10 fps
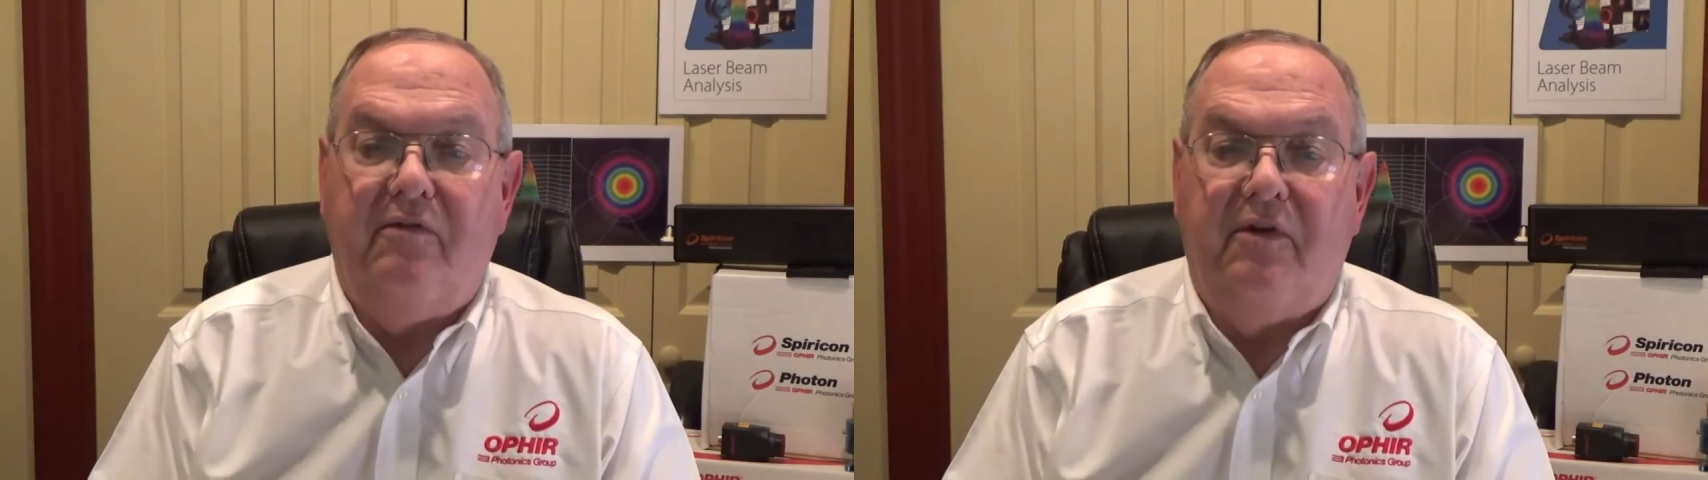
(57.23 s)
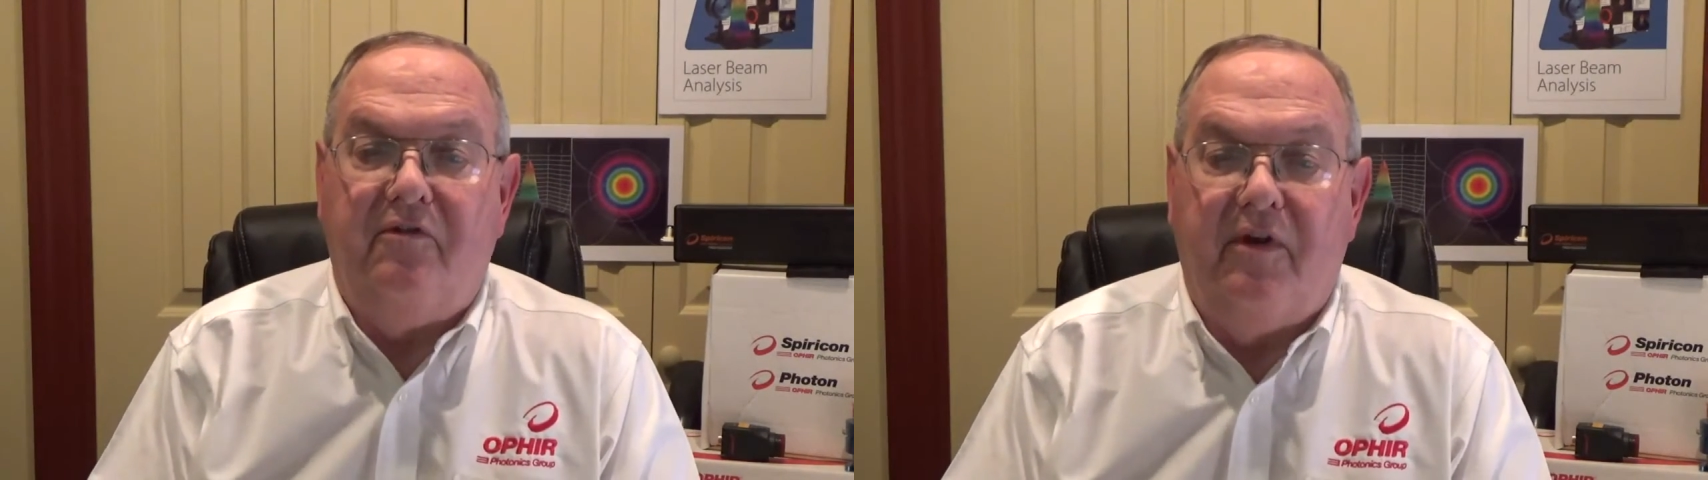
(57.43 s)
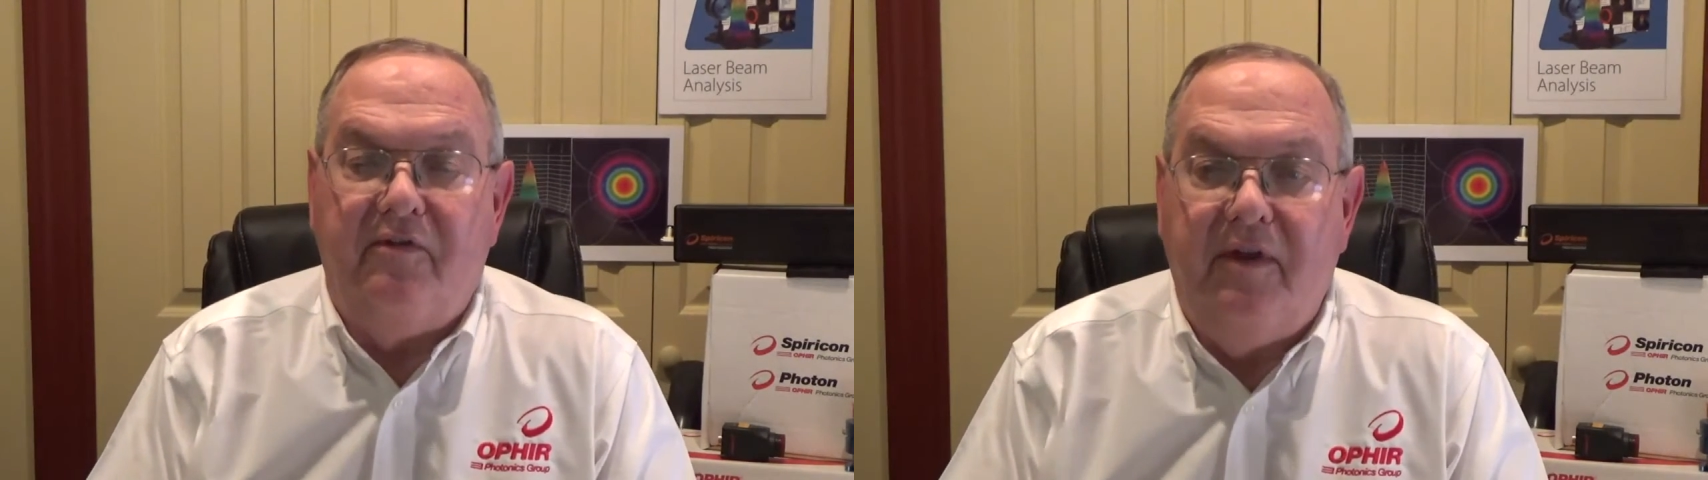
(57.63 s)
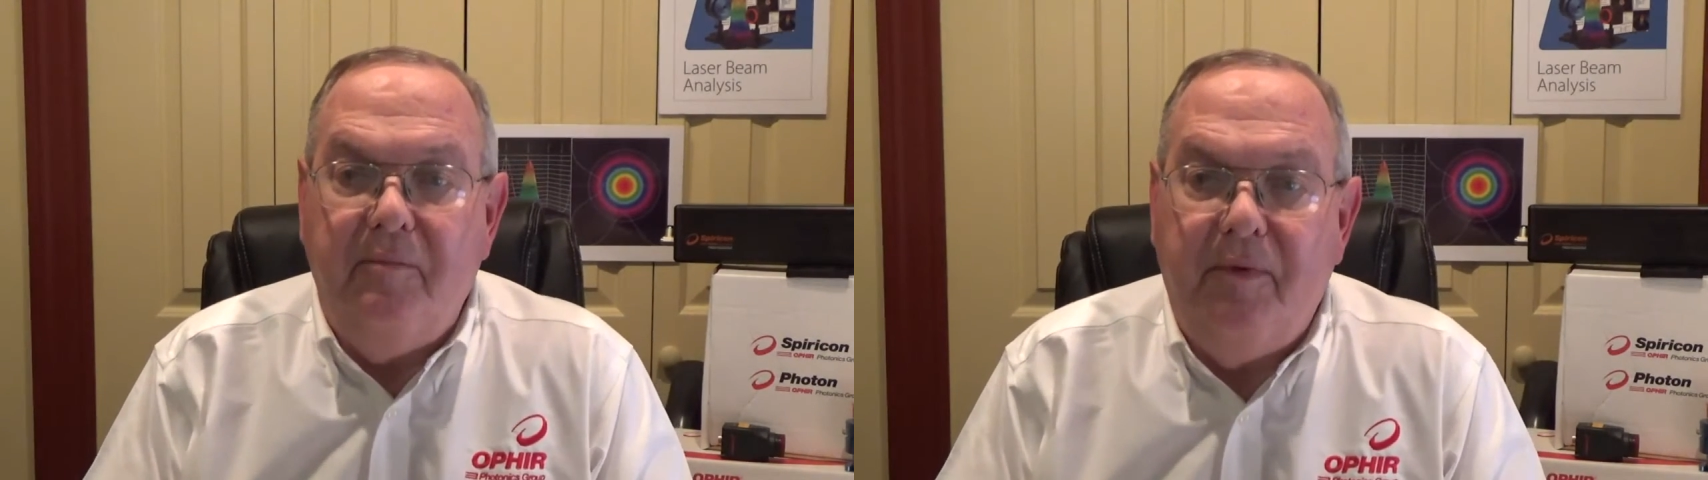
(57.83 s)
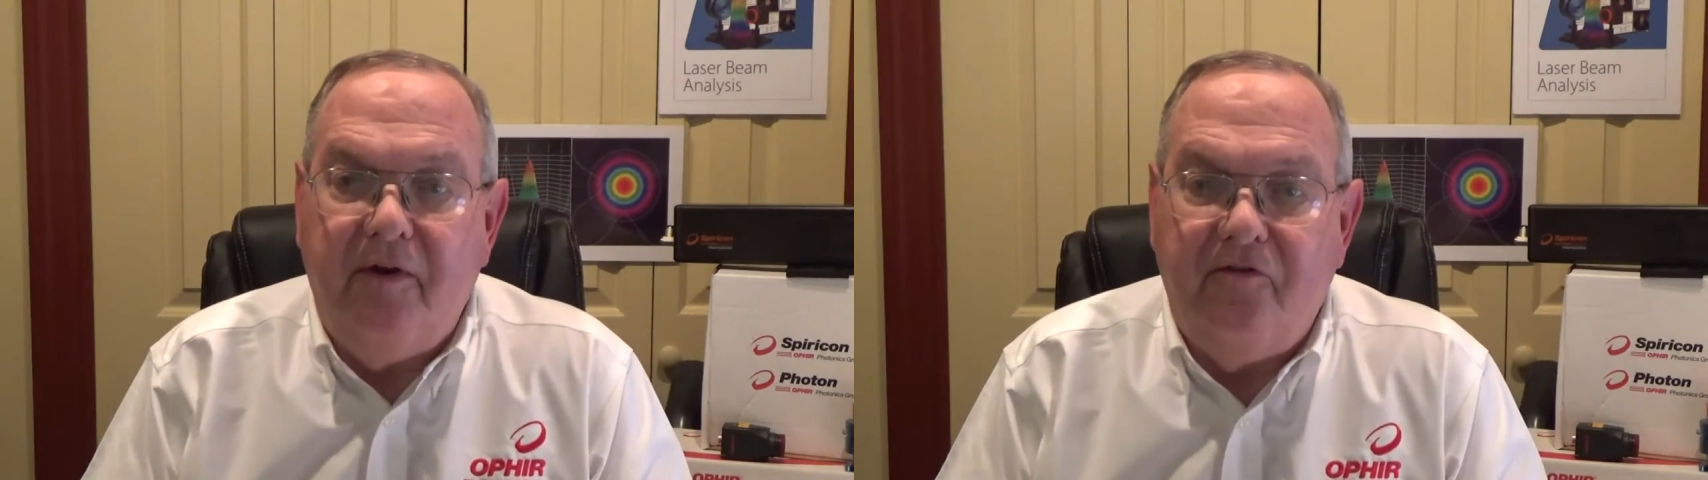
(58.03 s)
such as
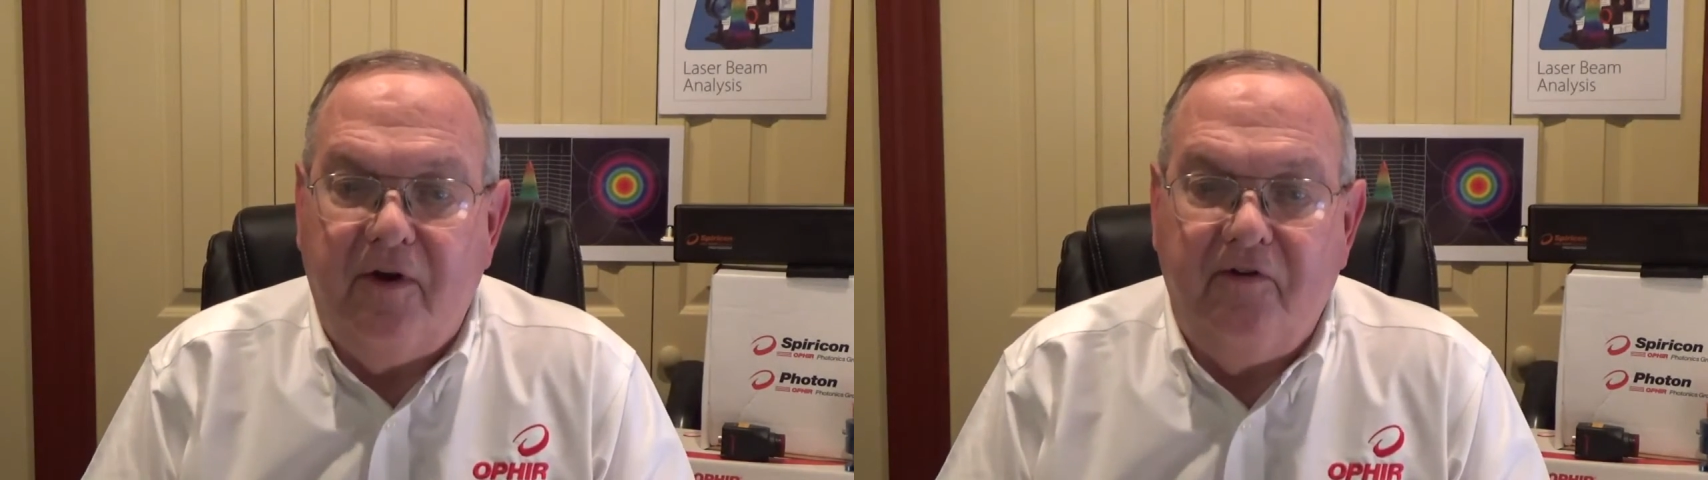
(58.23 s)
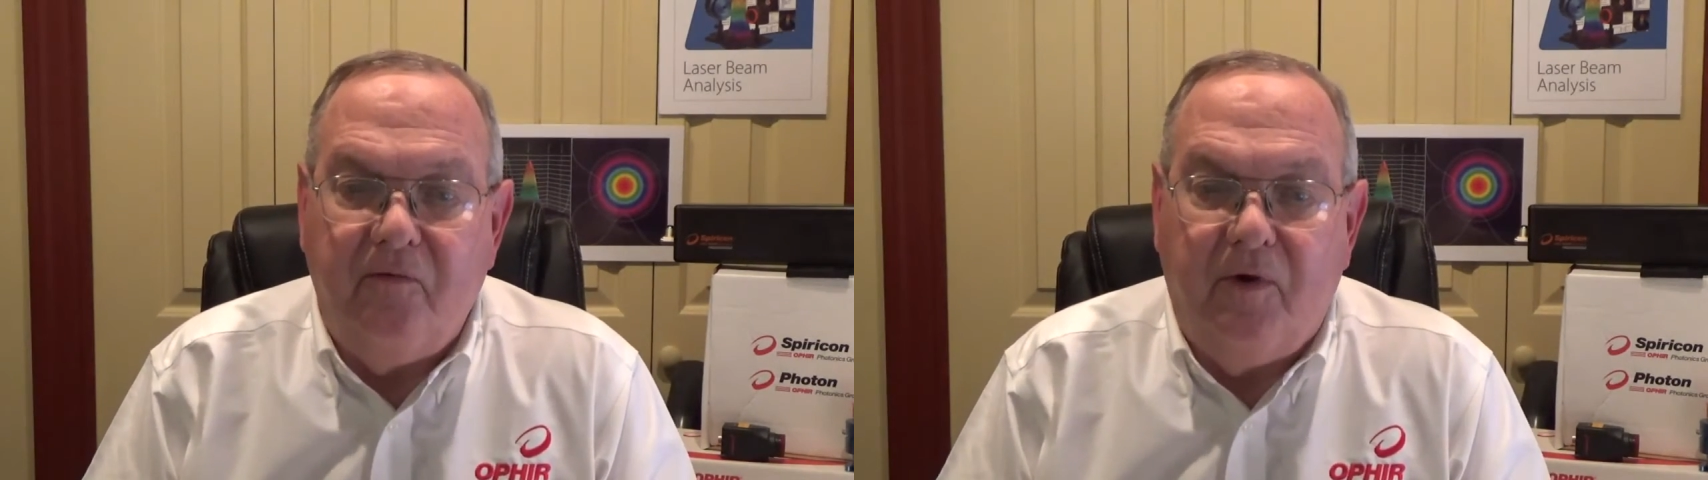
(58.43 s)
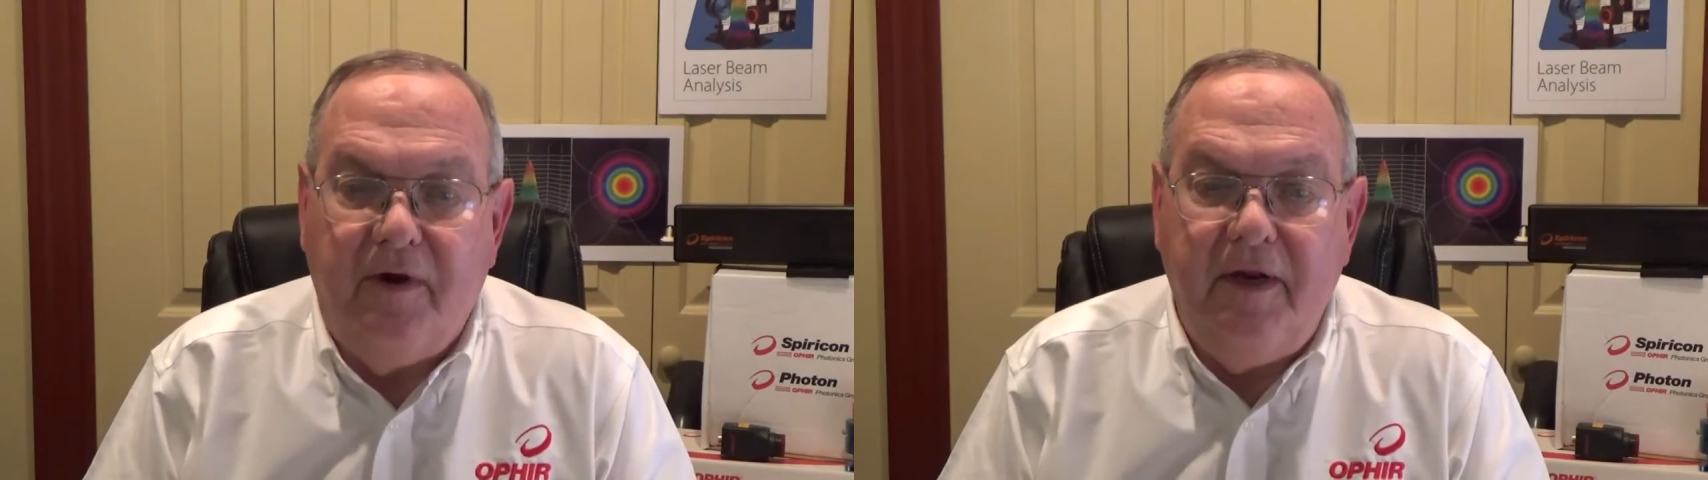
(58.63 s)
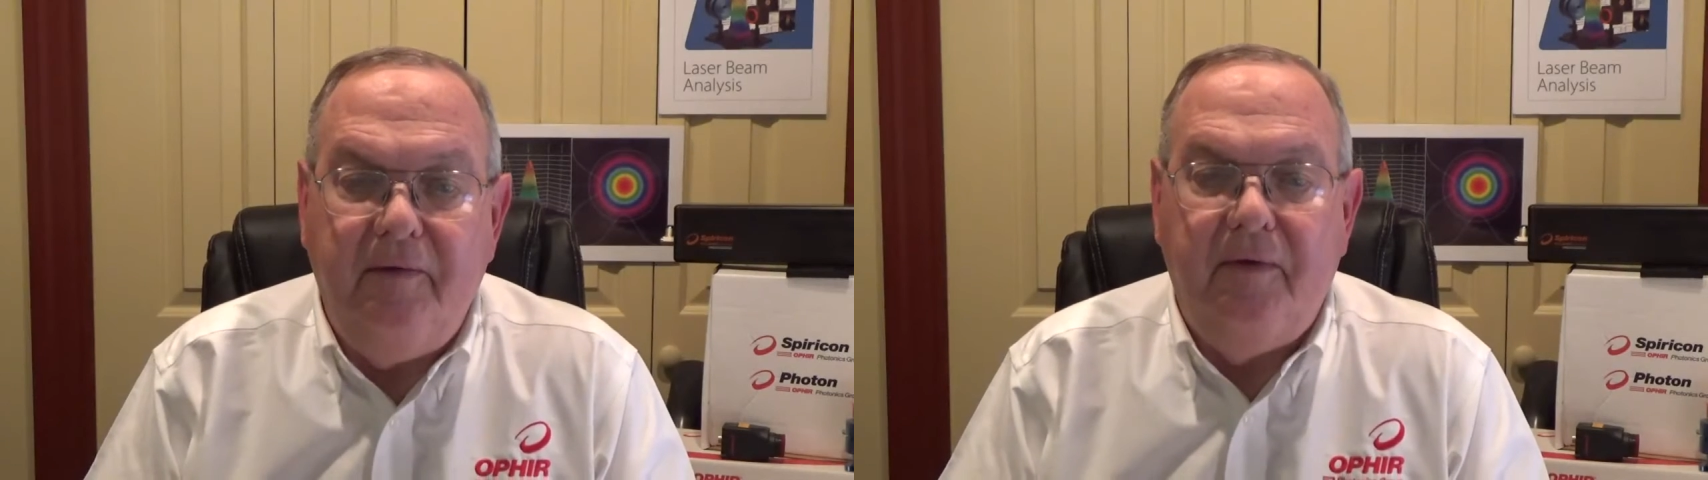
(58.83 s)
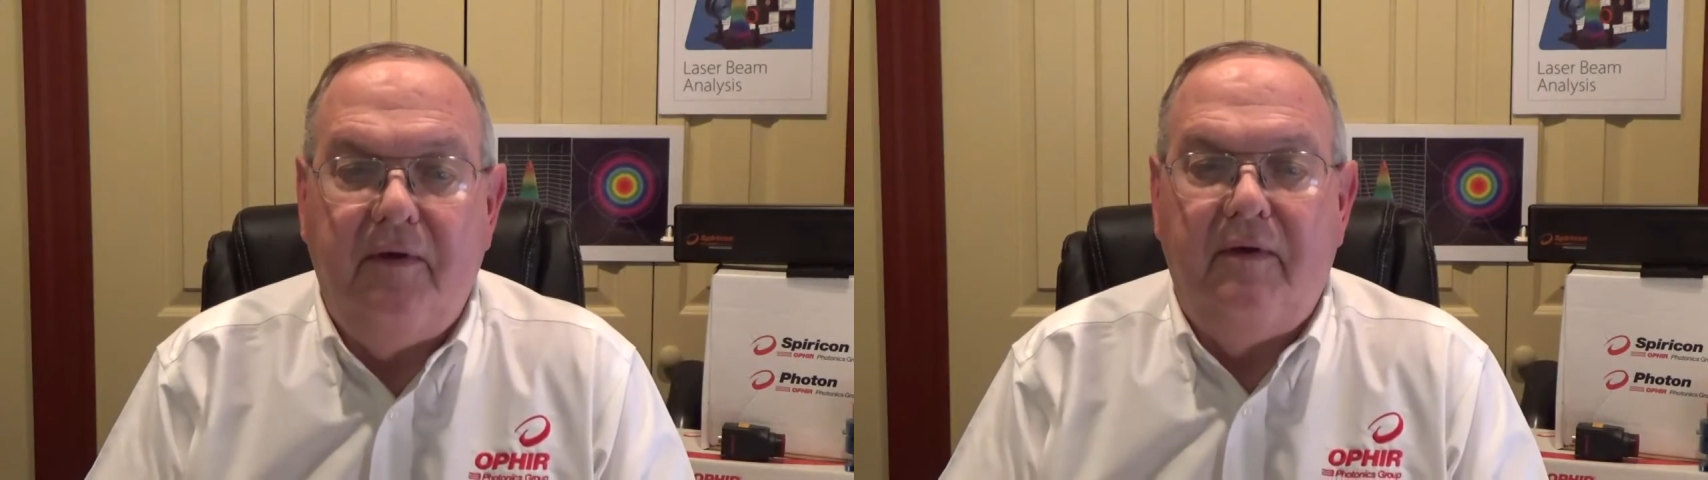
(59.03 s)
deep penetration welding,